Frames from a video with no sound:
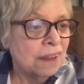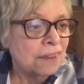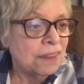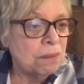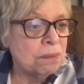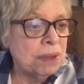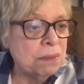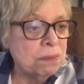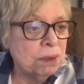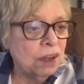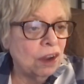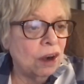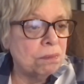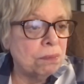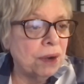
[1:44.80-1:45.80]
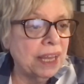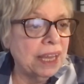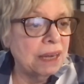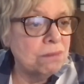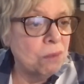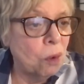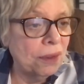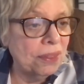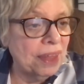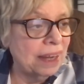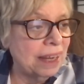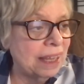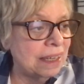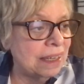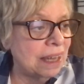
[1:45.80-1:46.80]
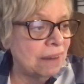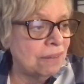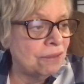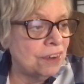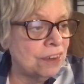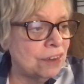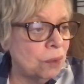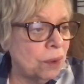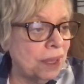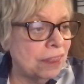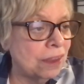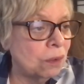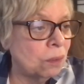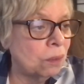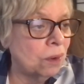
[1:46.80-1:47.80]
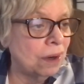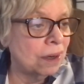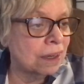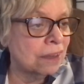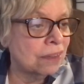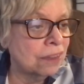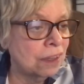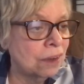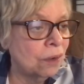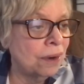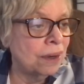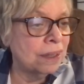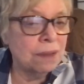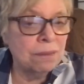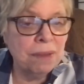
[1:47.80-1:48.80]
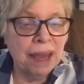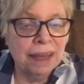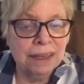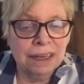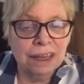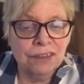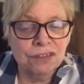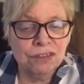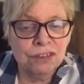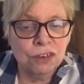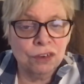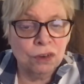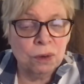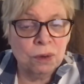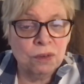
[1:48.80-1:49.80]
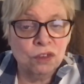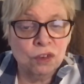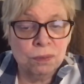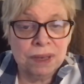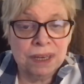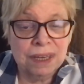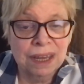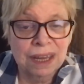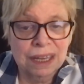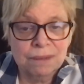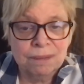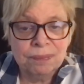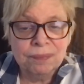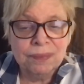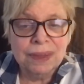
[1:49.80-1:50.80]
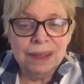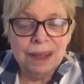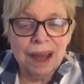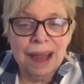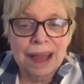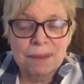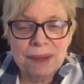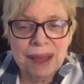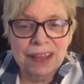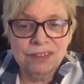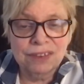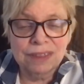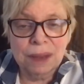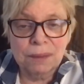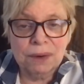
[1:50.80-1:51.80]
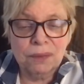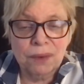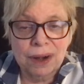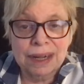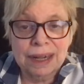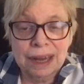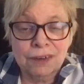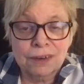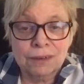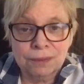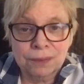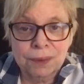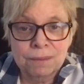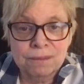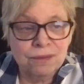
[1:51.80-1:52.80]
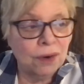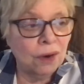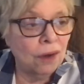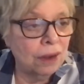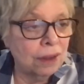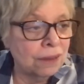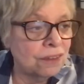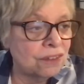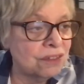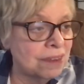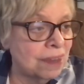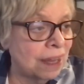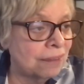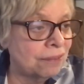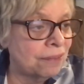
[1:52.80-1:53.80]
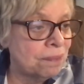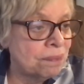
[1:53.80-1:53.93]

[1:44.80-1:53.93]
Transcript: The people are bringing more than enough for doing the work the Lord commanded us to do to be done. I imagine they were running out of room for all of the stuff.